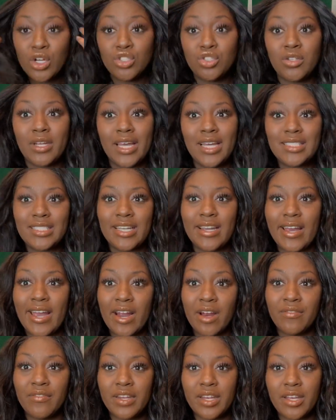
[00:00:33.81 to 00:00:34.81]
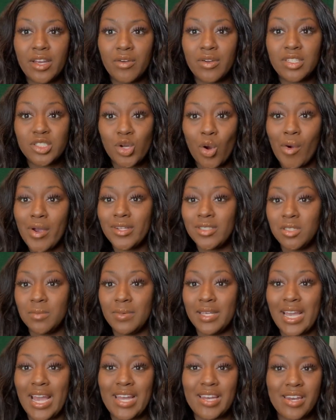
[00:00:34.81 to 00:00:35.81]
today's hair video is going to
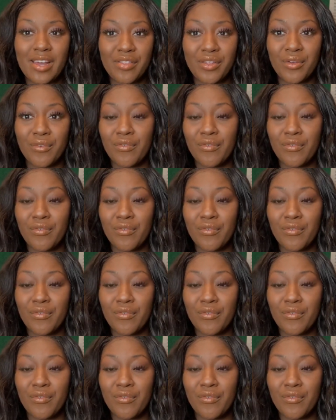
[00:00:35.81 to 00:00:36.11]
be another